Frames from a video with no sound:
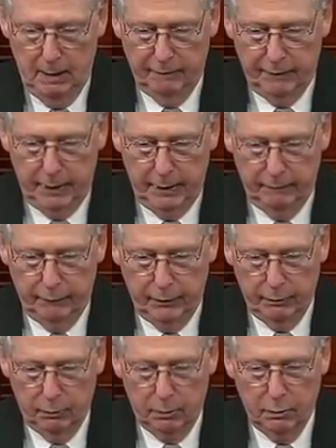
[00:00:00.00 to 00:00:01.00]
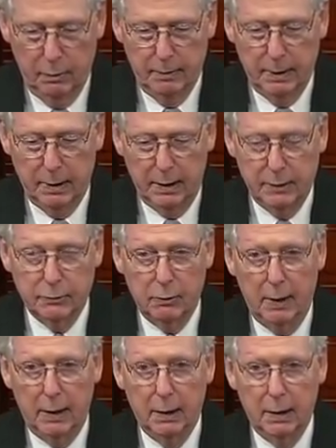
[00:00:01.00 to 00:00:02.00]
funding for the recruitment and
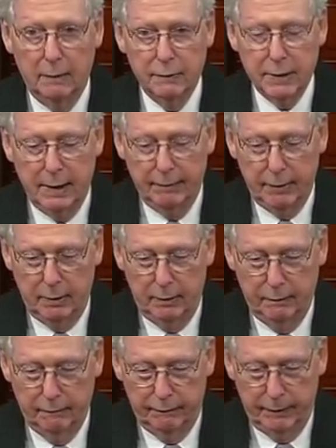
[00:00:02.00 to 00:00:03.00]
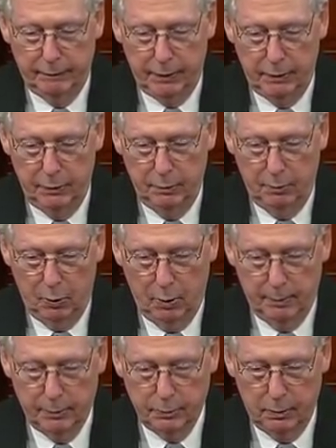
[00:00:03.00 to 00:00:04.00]
training of 750 new Border
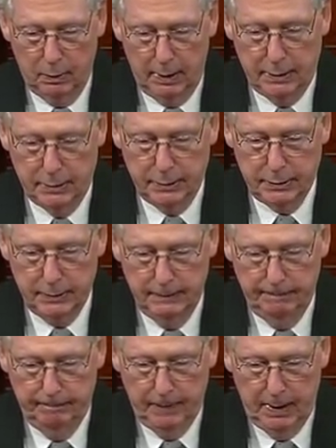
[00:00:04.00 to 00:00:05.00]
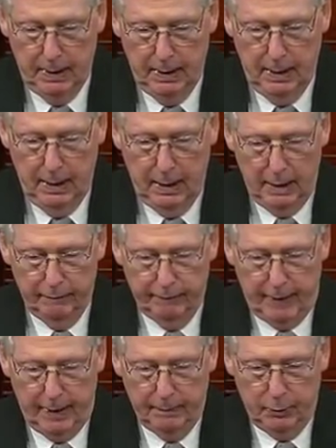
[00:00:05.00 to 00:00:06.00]
Patrol agents, and
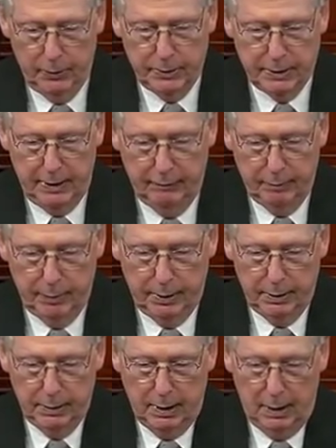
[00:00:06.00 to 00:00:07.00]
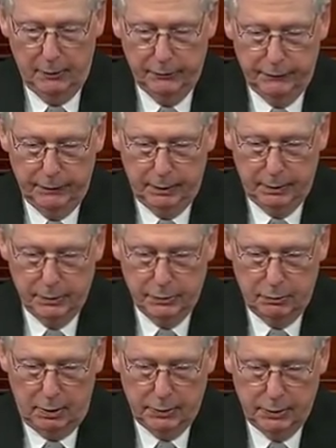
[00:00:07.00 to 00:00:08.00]
$5.7 billion for the
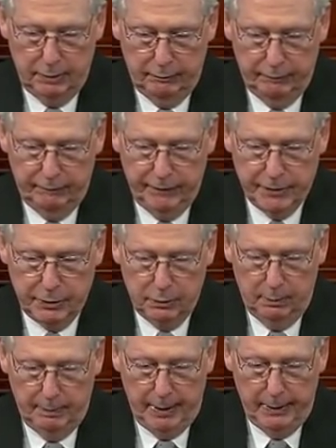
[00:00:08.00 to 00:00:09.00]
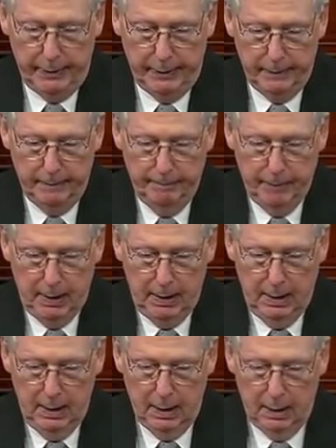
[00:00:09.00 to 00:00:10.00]
construction of a physical barrier
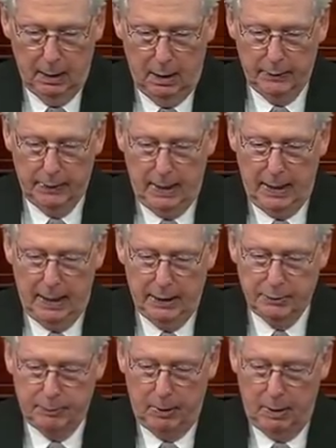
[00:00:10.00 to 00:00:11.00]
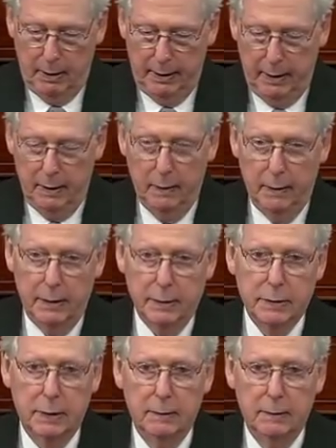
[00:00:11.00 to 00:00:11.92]
along the highest priority areas